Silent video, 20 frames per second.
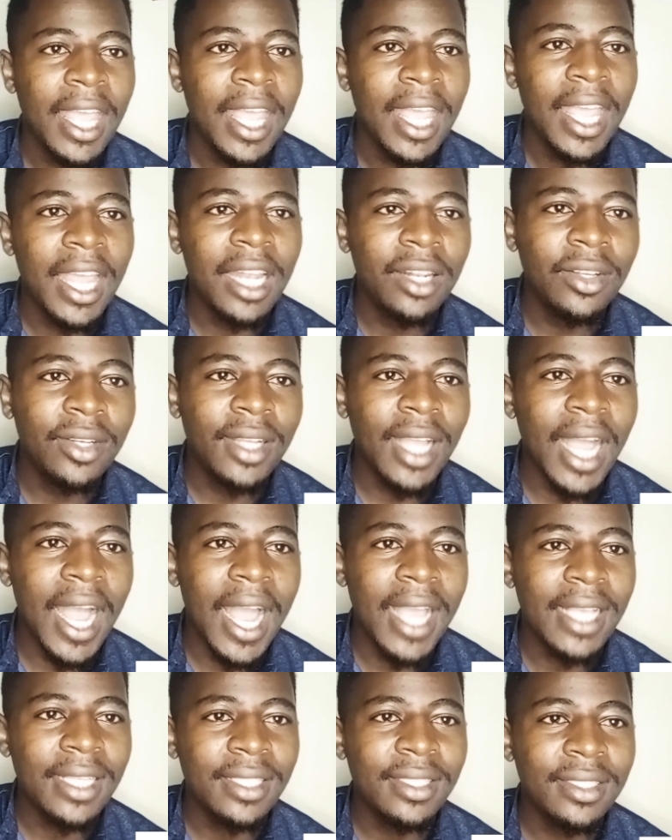Hello
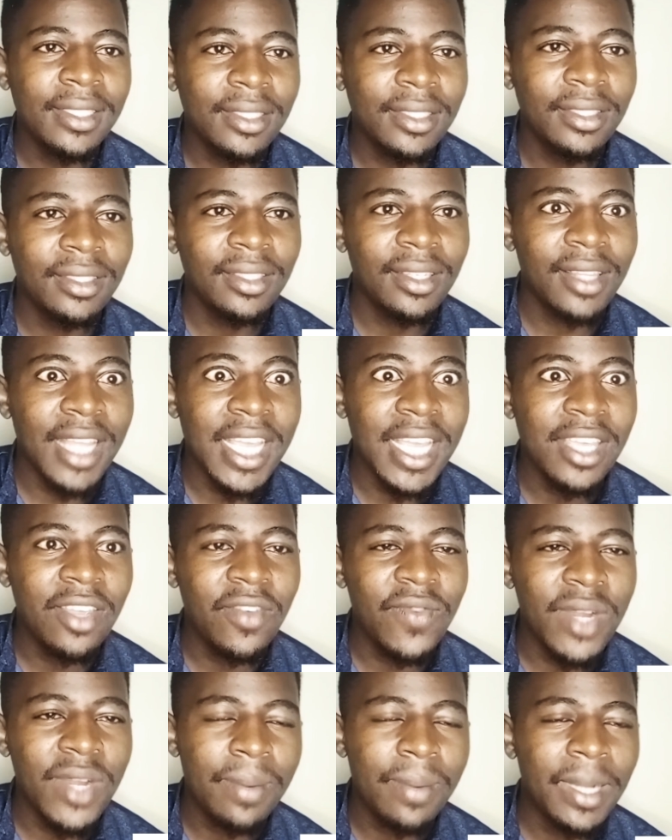guys, thank you
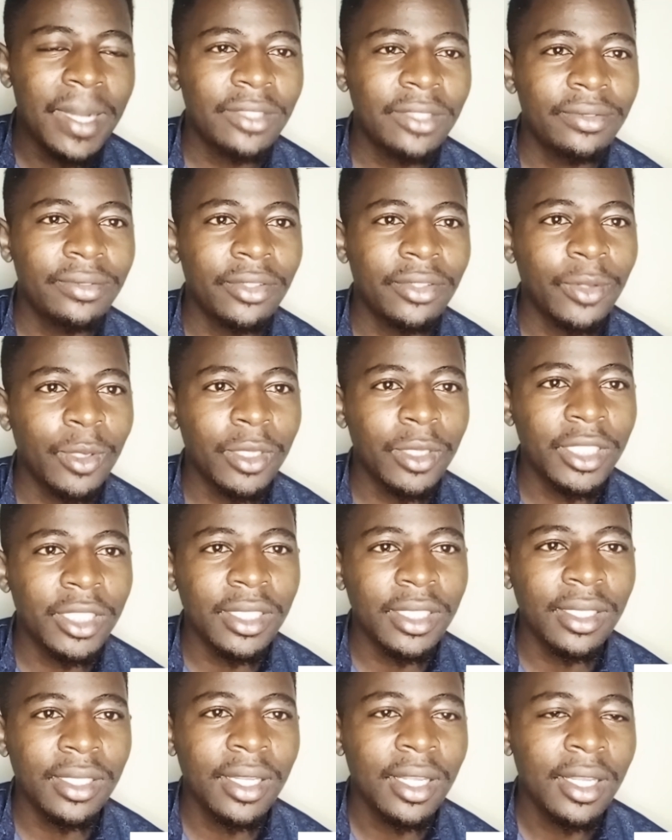very much for
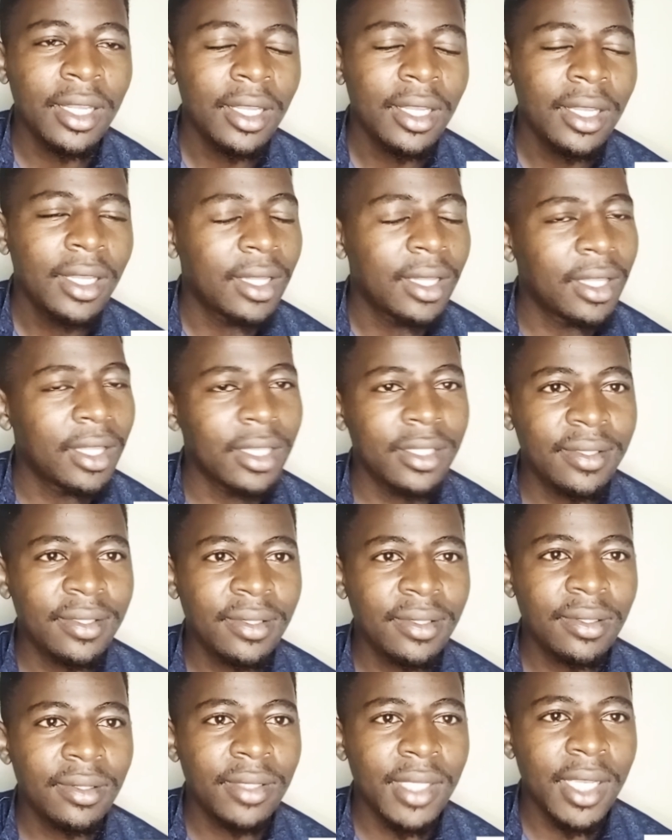watching
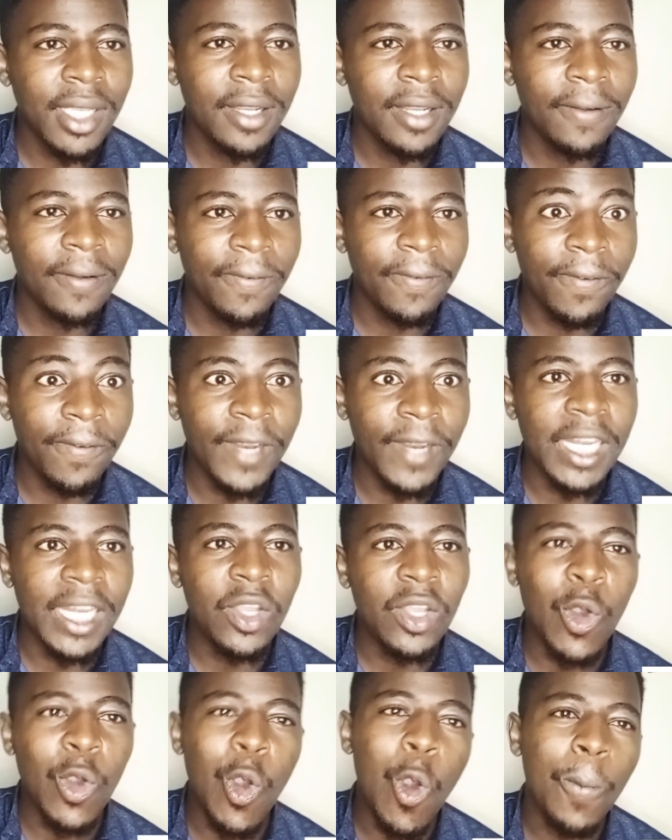this
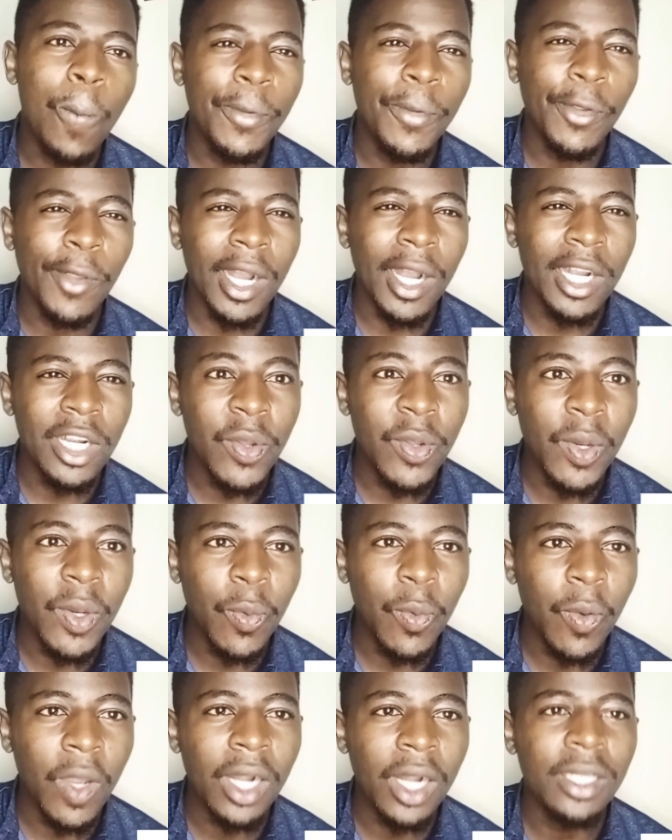video. Hope you are doing
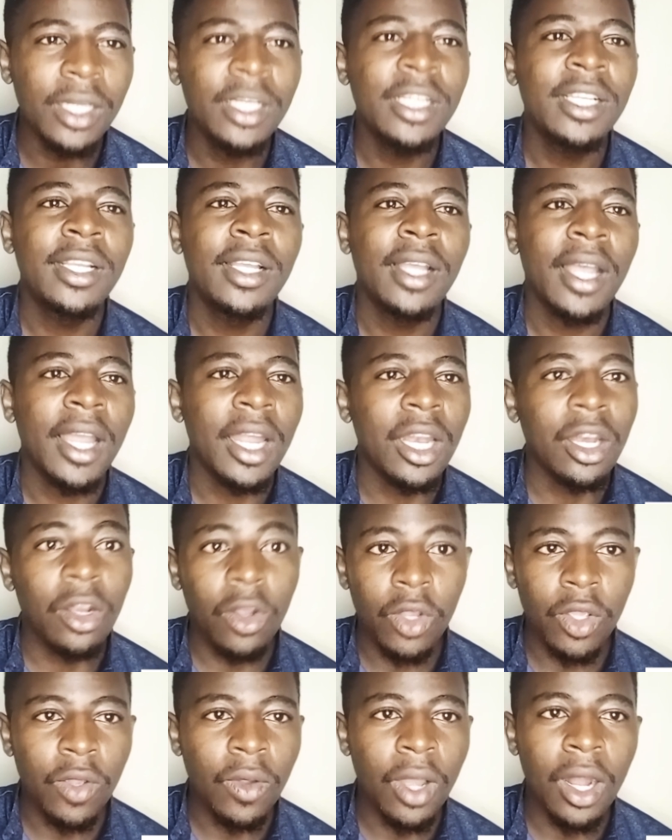well. I know
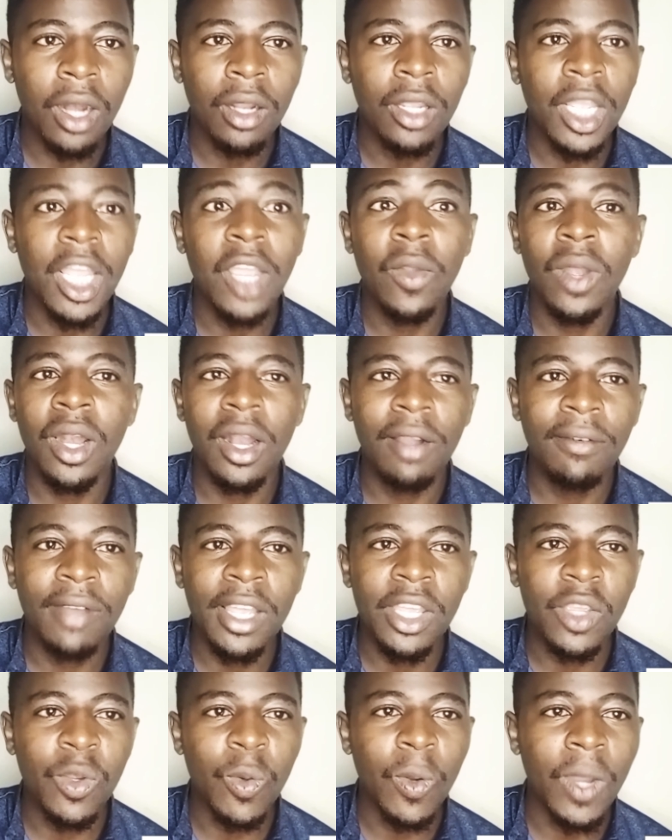you are okay wherever
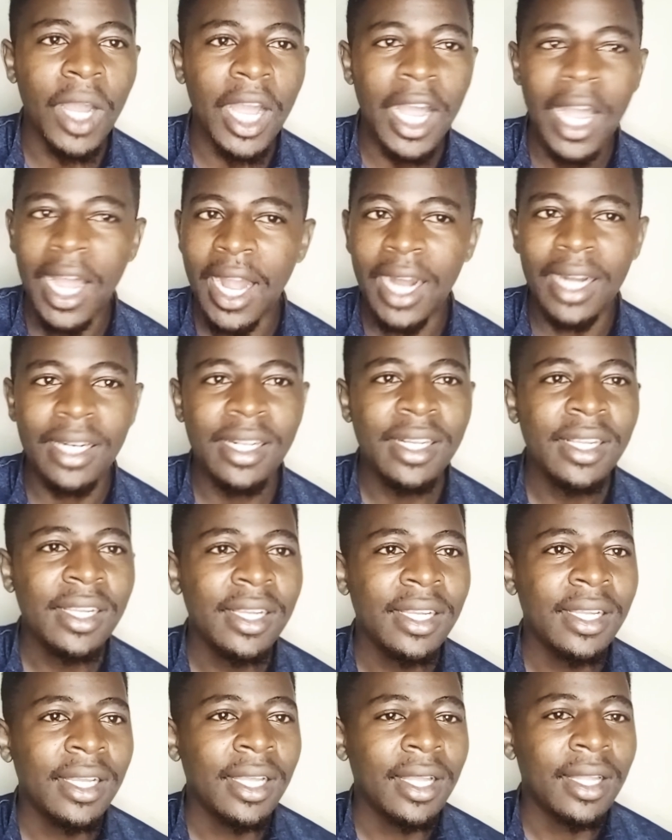you are.
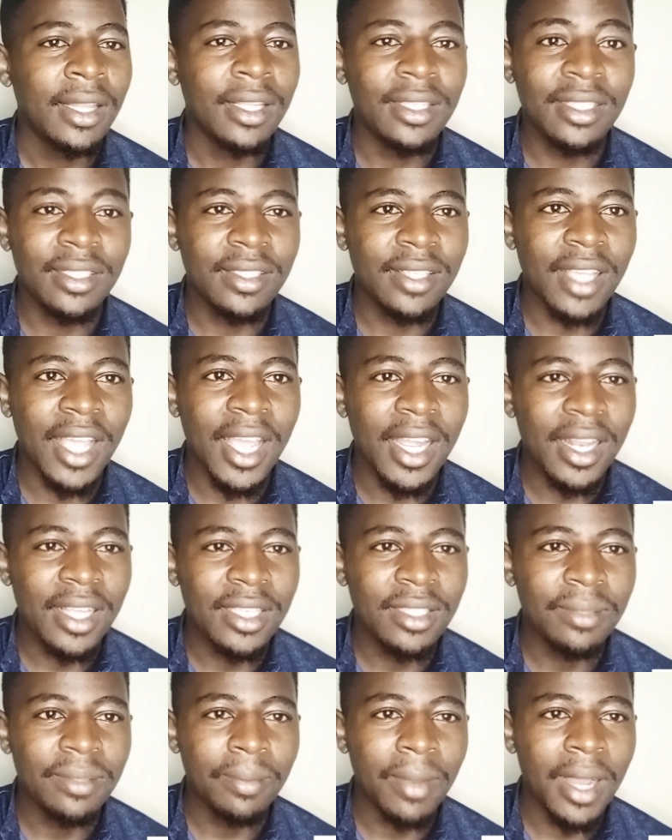This is
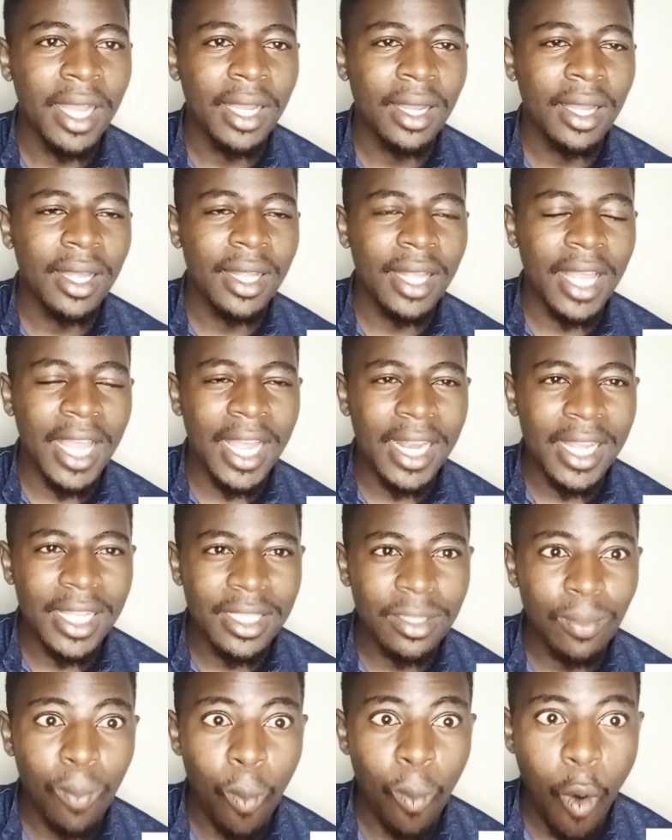
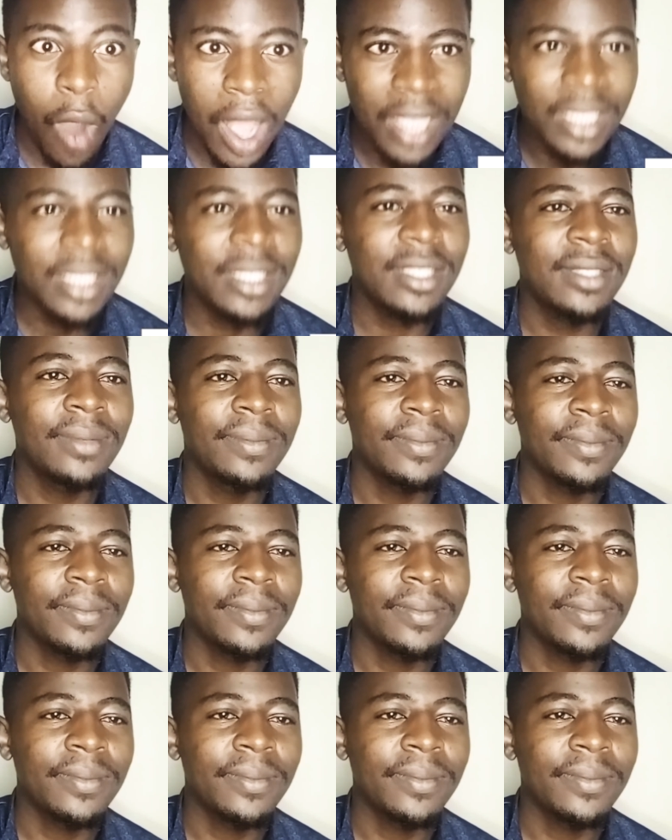Elias Moaz.